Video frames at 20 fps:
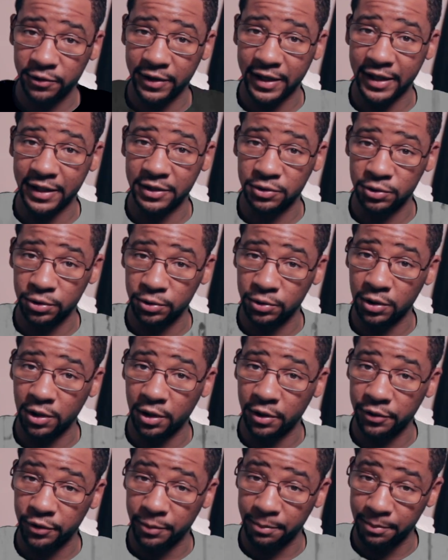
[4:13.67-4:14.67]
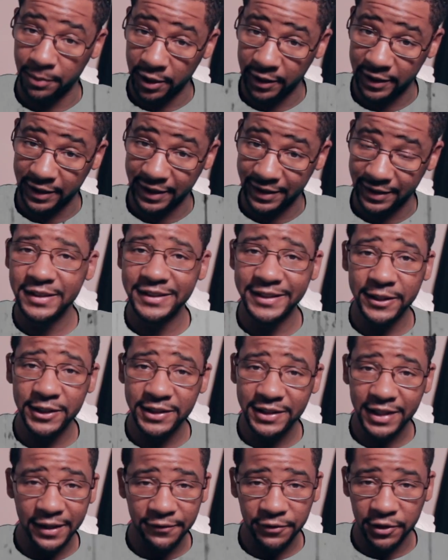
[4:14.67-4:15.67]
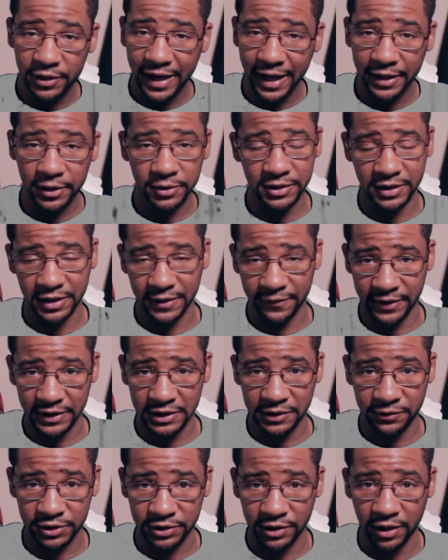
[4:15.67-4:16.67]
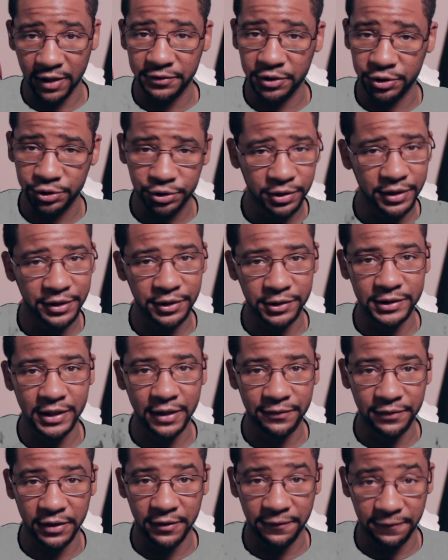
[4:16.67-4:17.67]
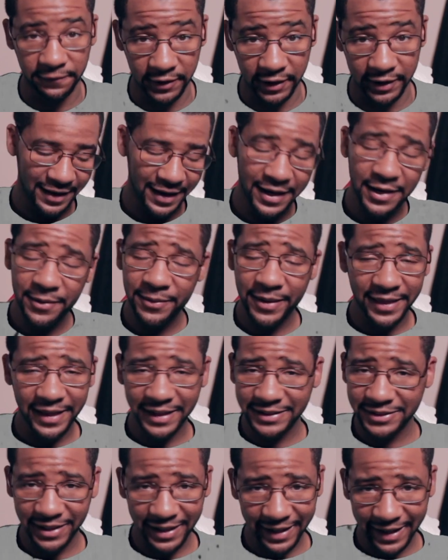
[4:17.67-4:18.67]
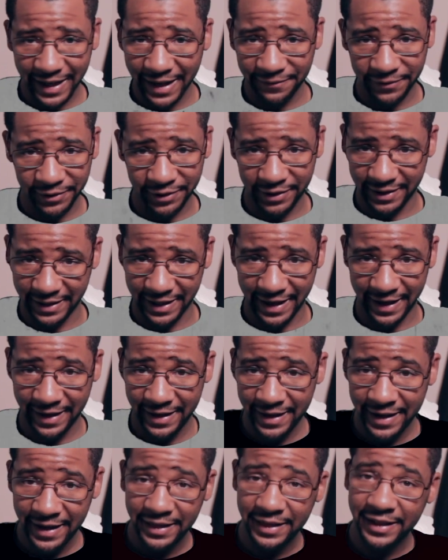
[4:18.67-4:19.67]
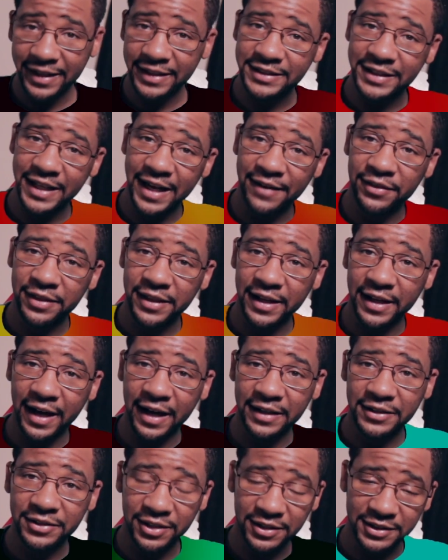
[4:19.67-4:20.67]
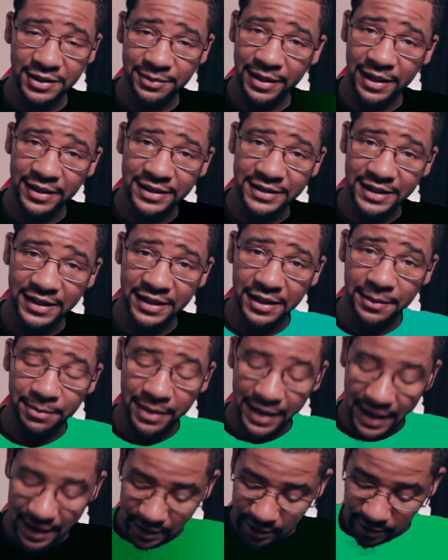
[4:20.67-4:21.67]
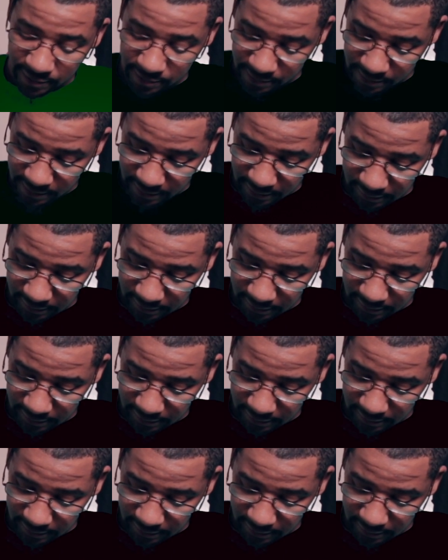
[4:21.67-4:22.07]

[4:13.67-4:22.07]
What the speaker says: grading tool on the market. Seriously, if you're not using DaVinci Resolve, you're shooting yourself in the foot. Anyway, that's all I got for you today. Links to everything I talked about is in the bio.